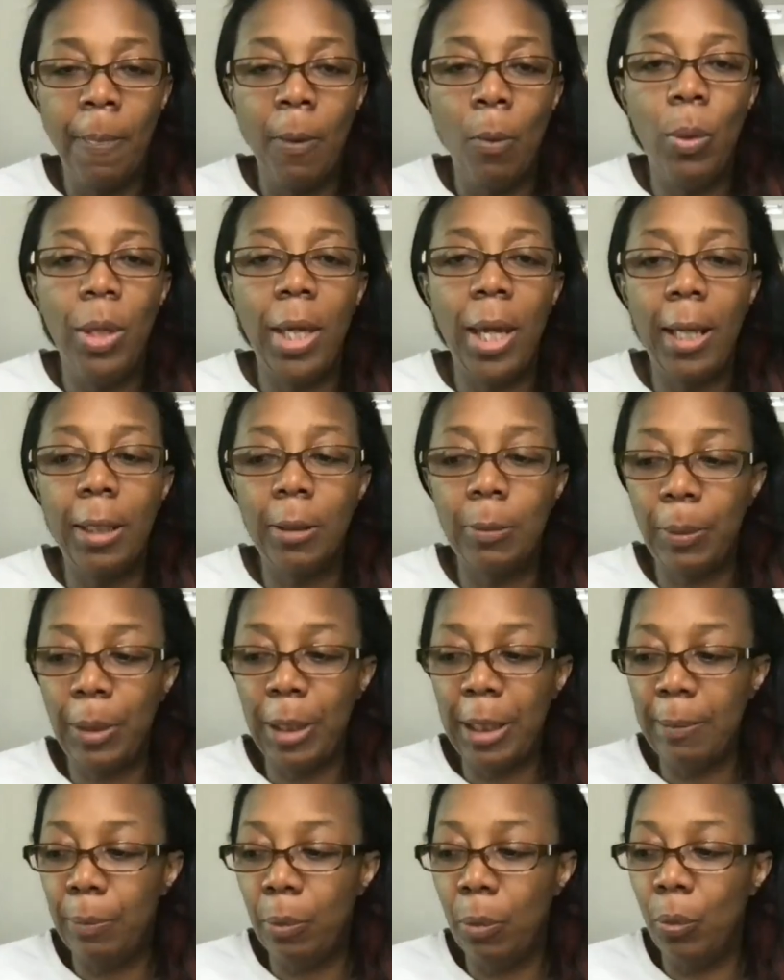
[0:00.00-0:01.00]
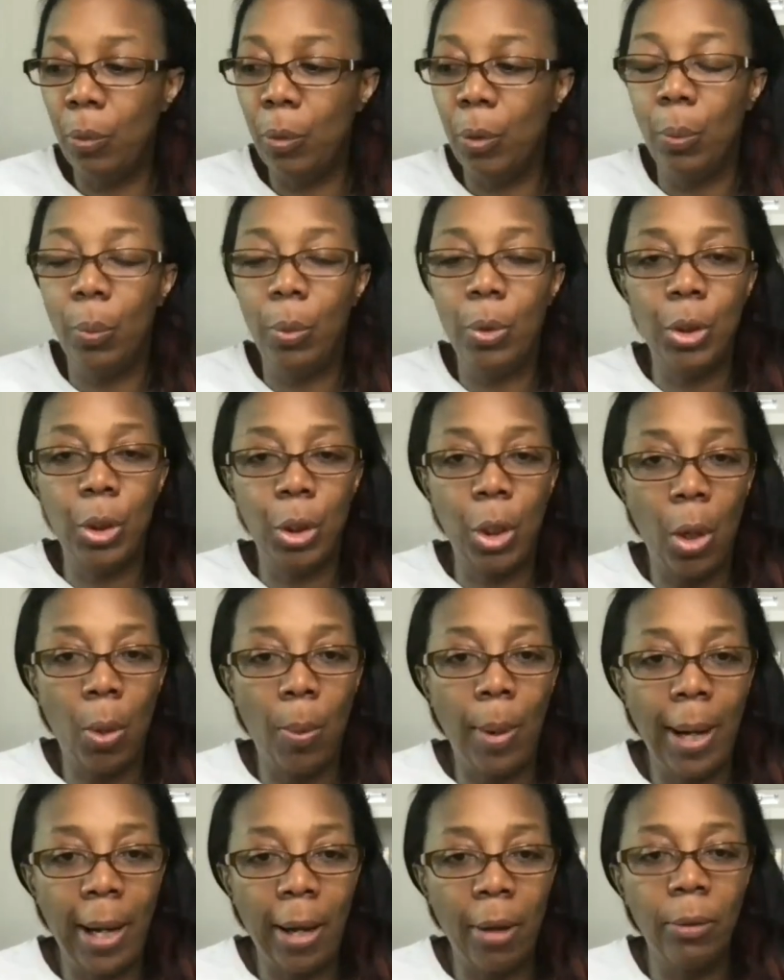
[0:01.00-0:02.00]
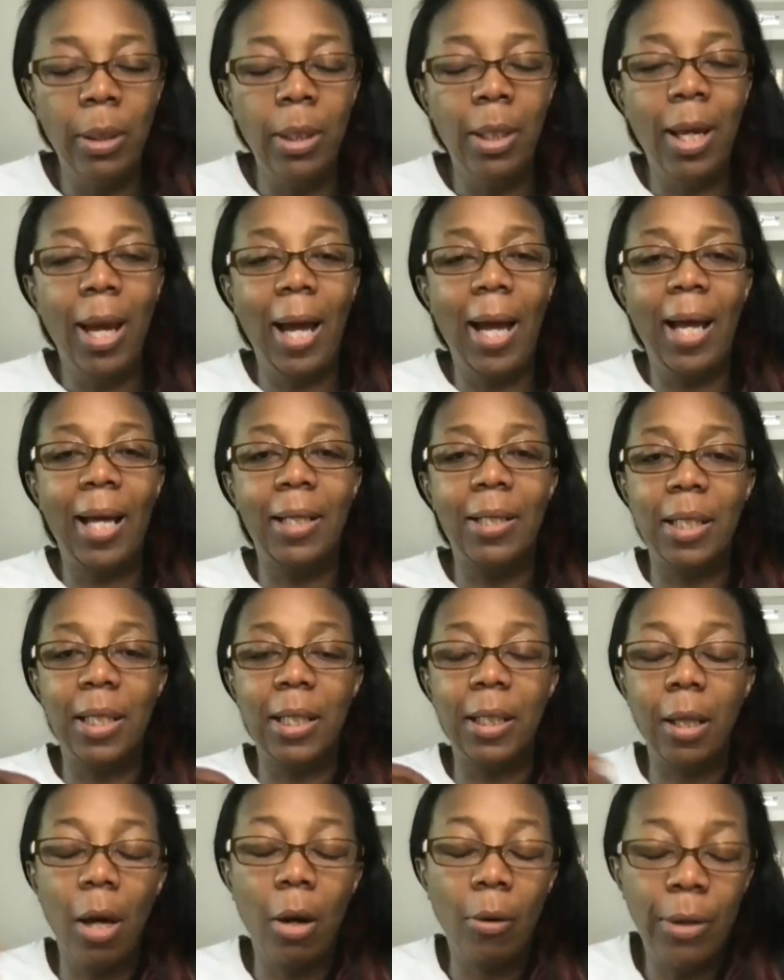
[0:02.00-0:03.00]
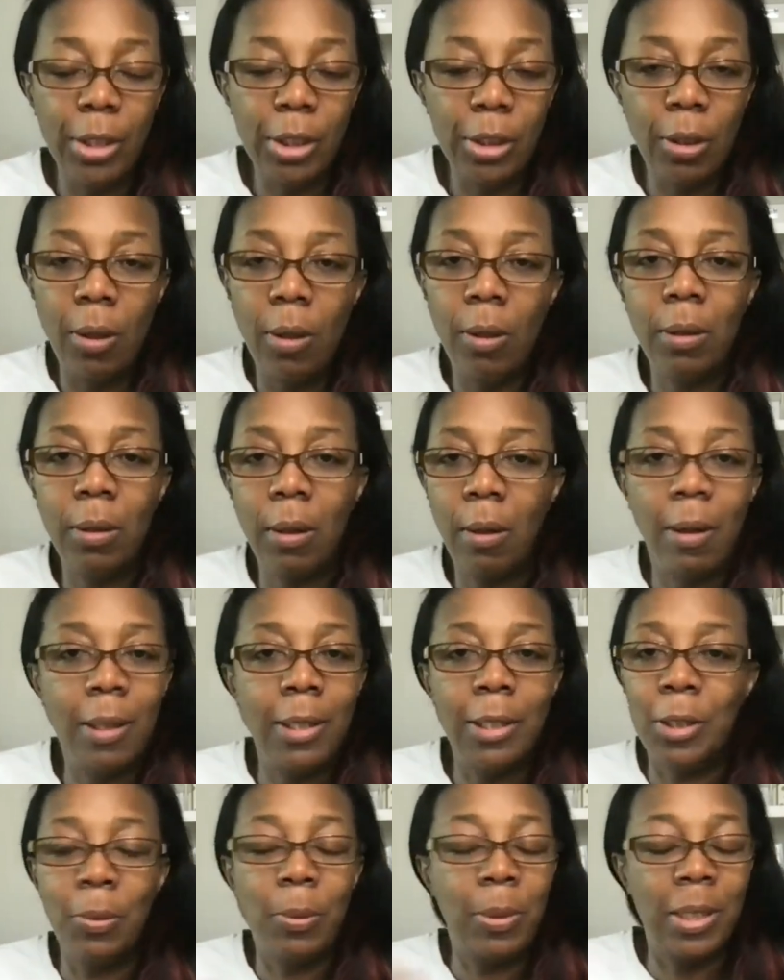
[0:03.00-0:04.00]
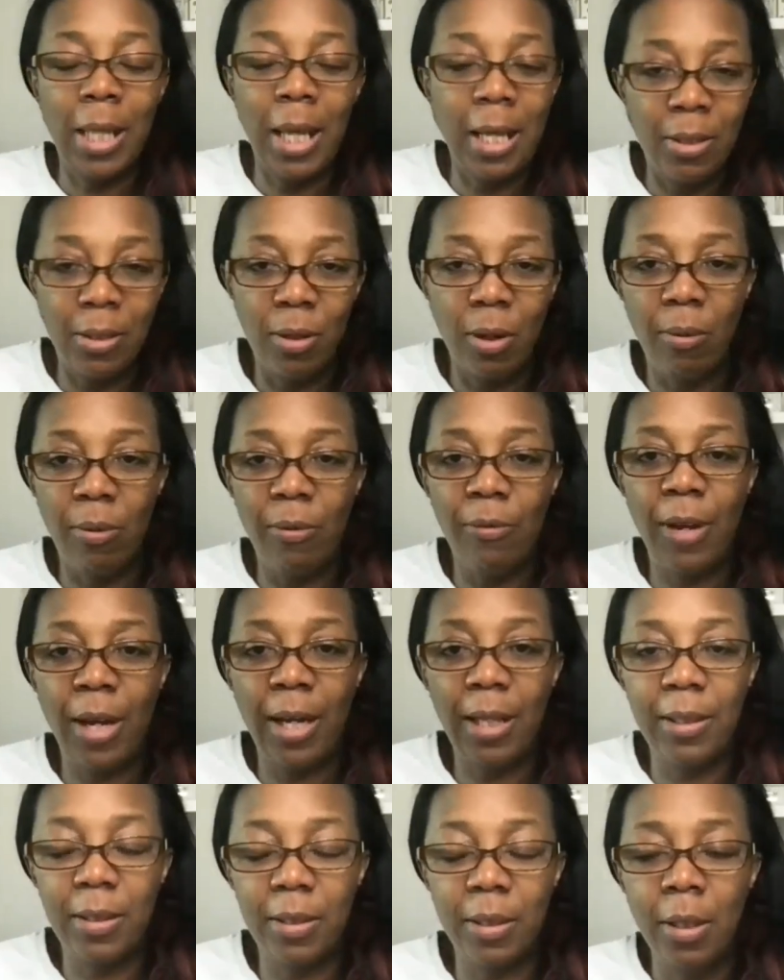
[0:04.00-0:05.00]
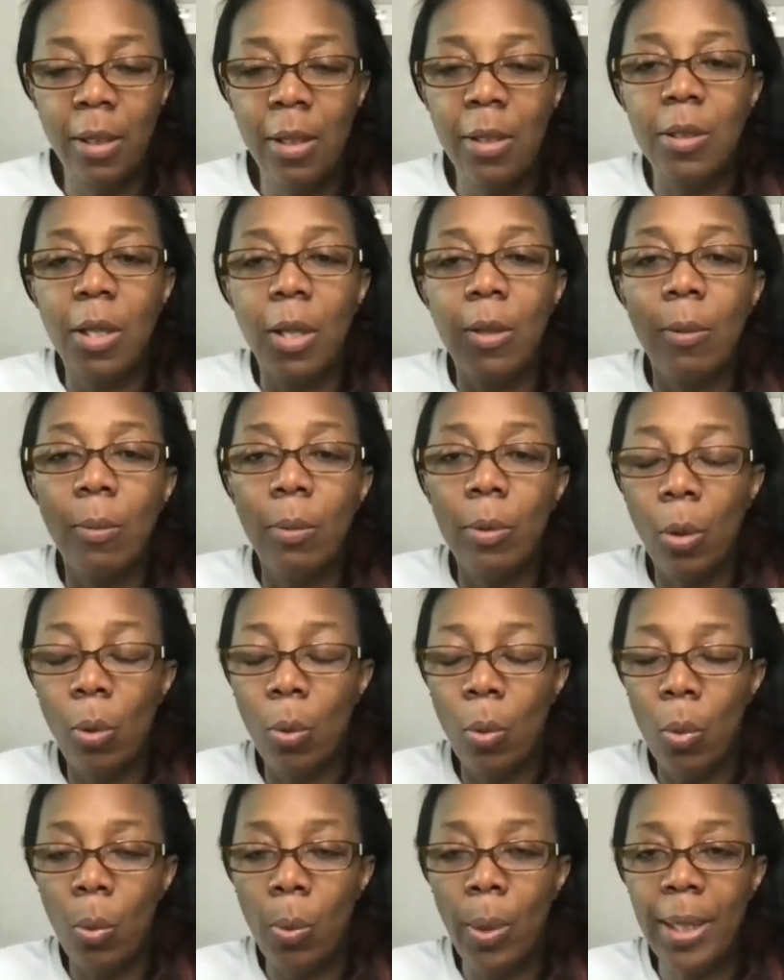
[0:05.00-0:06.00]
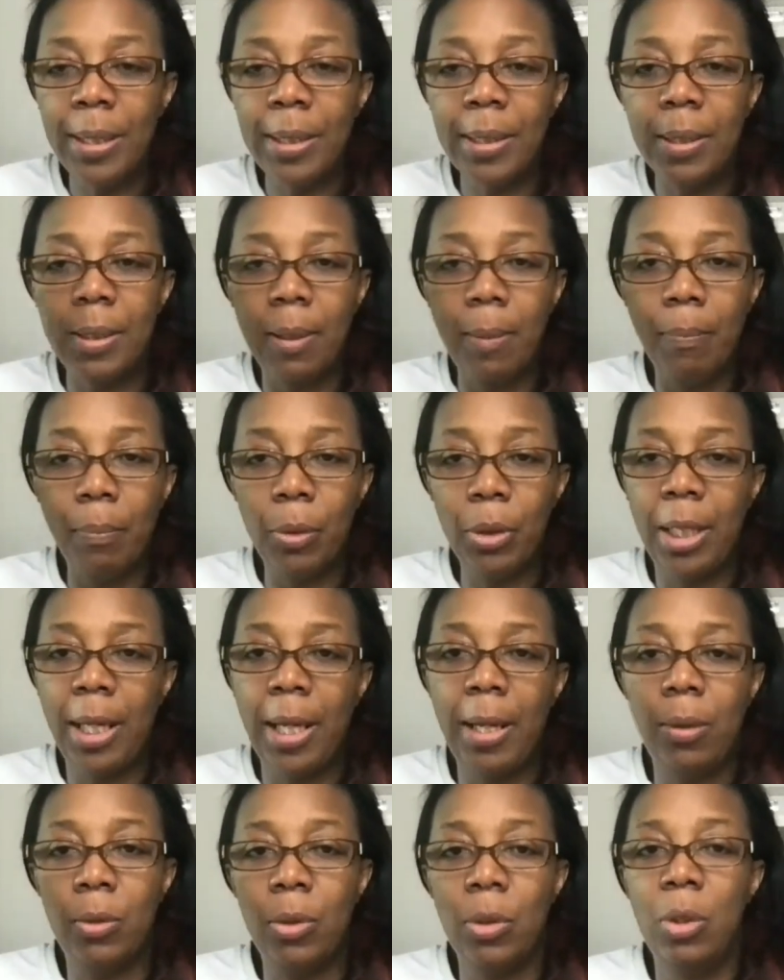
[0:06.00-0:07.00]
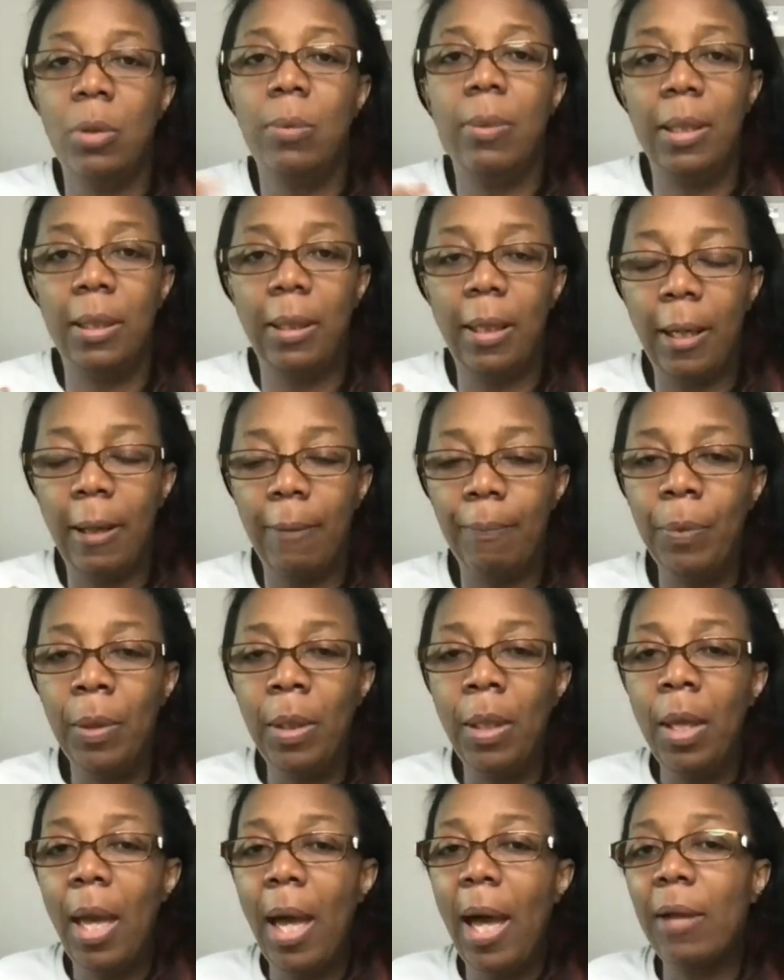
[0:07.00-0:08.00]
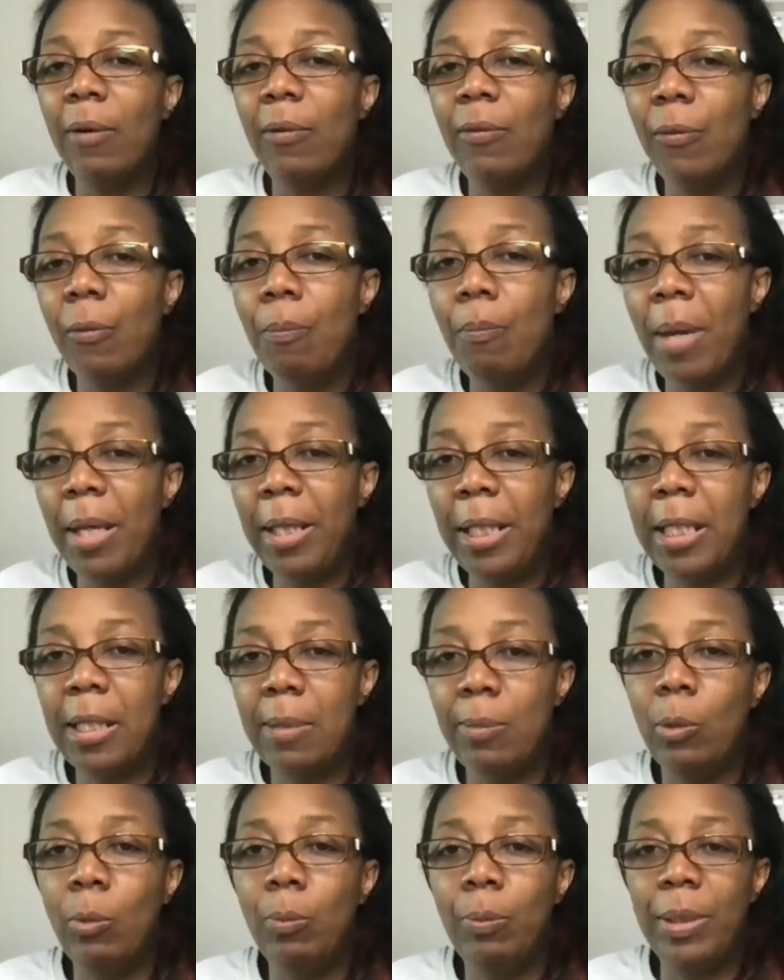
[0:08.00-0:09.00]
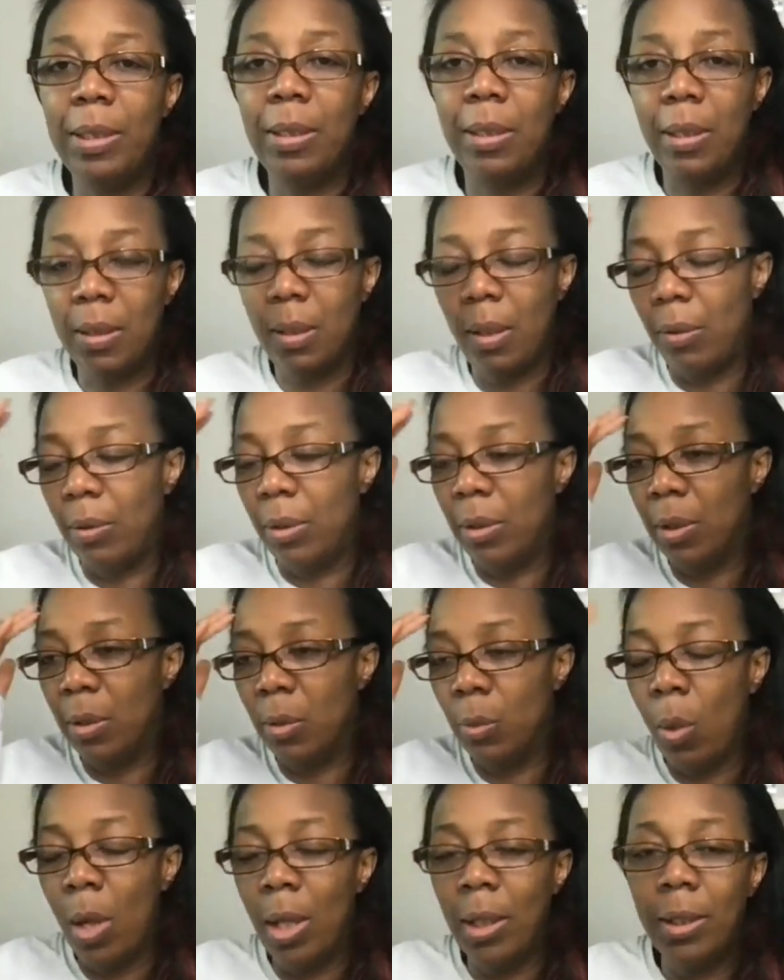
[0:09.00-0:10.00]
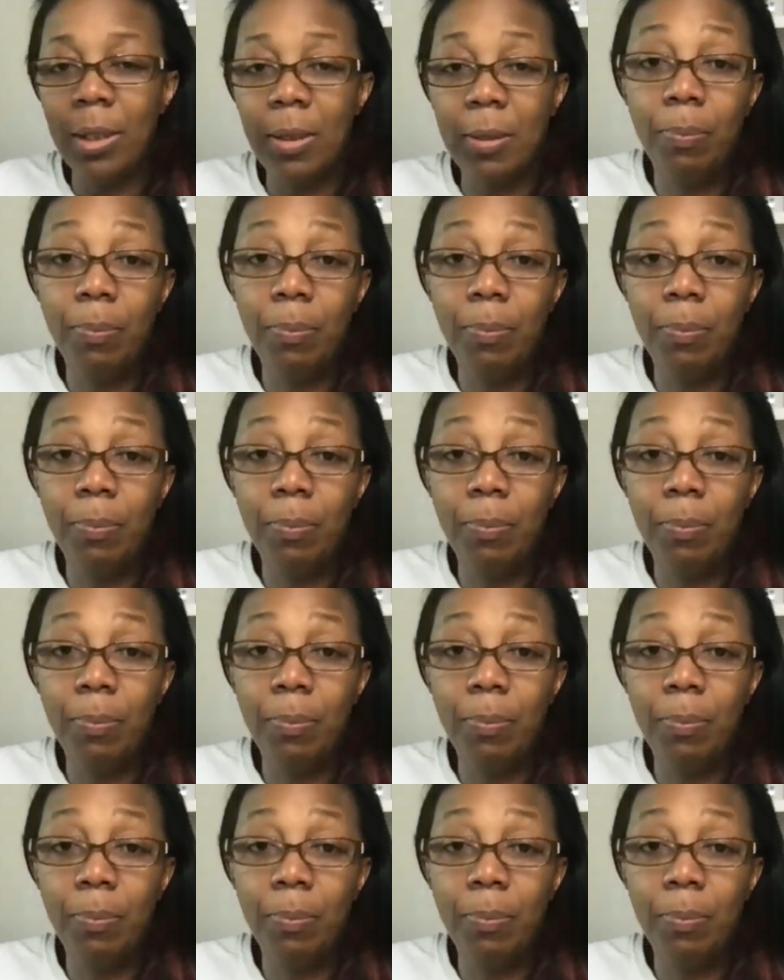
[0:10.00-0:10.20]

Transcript: We had people that would go out and encourage our clients to attend our events. So there were always somebody else doing that. And for many small business owners, as well as